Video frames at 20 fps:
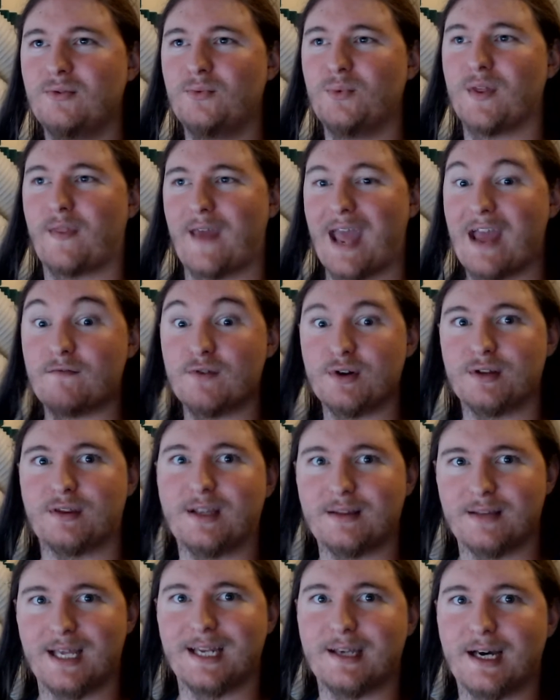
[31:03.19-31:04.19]
with
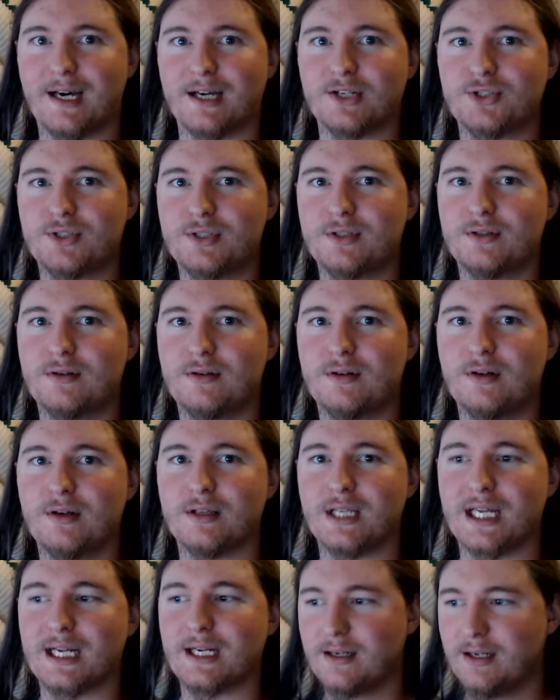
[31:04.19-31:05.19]
everything they touch.
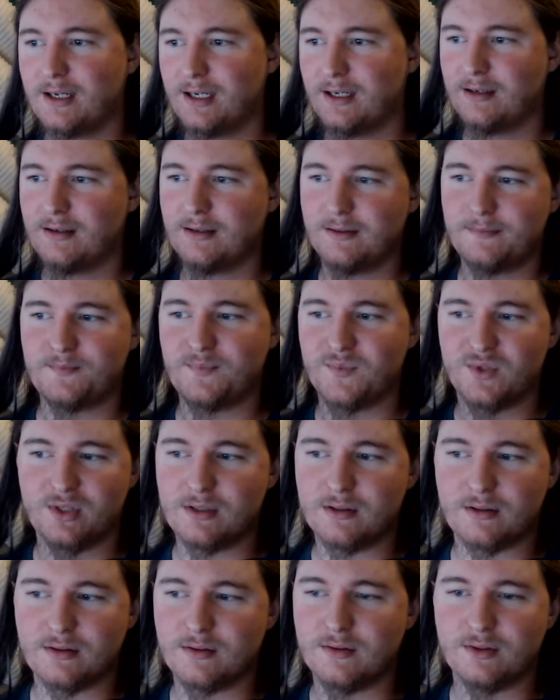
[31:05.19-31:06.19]
Like,
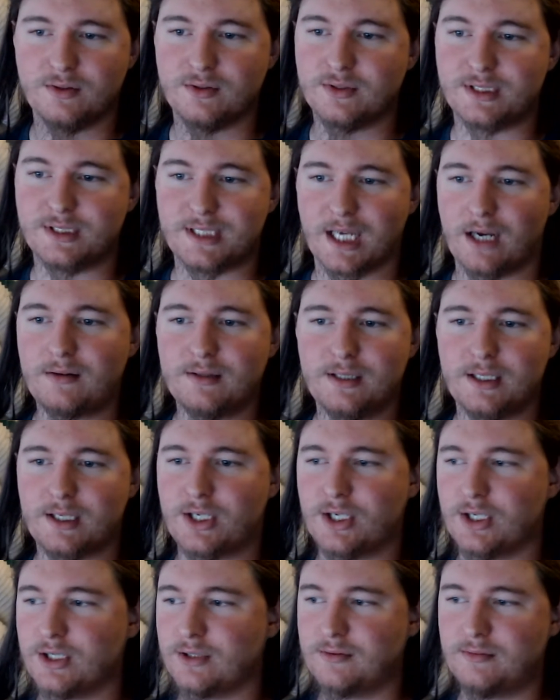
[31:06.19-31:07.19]
Zelda
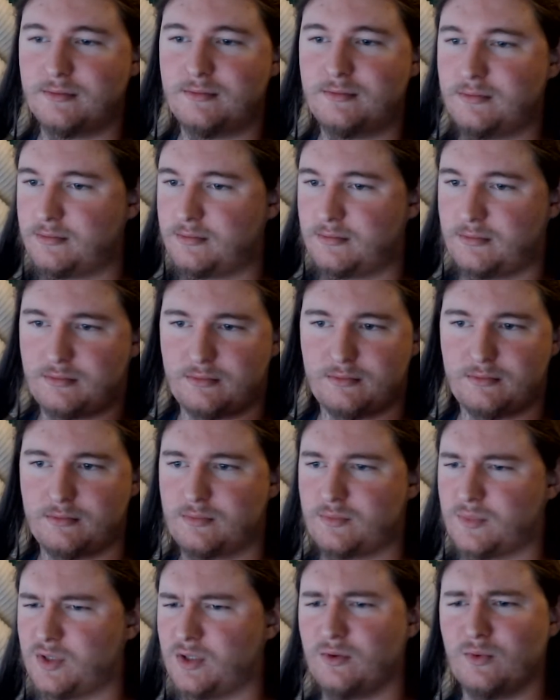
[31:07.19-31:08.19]
could
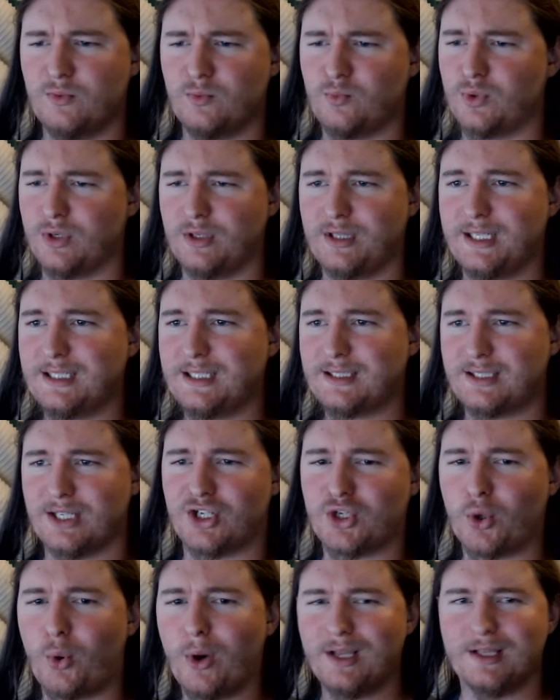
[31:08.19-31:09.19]
release a
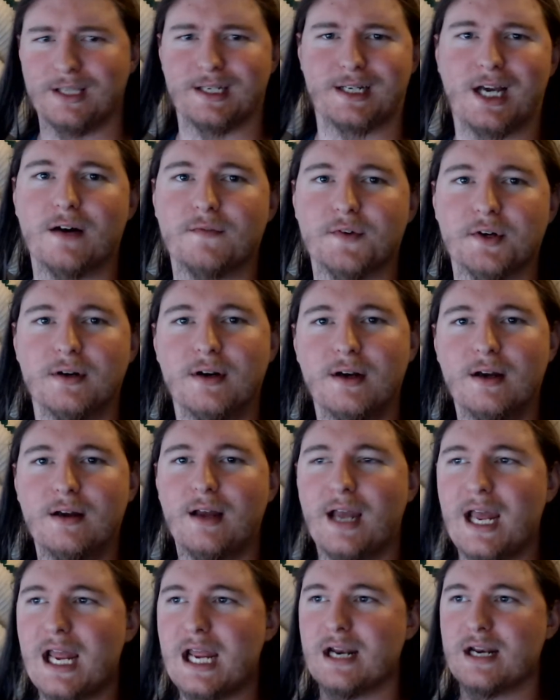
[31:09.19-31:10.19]
toilet cover
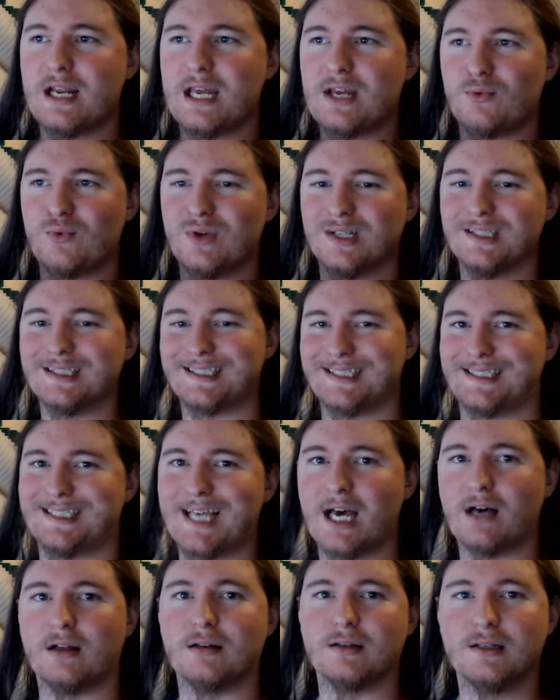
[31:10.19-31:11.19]
and it would
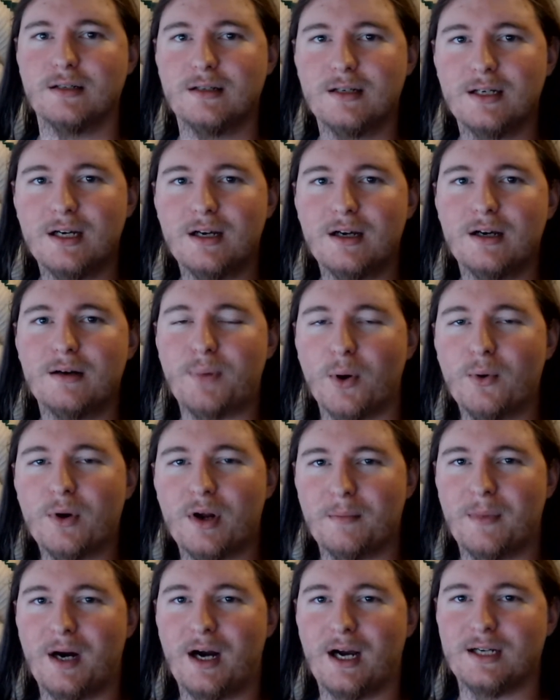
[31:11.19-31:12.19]
sell.
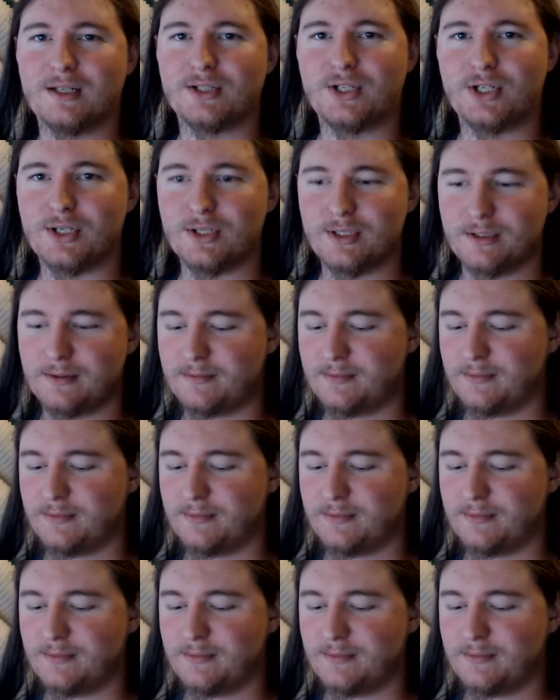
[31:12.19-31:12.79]
Pokemon could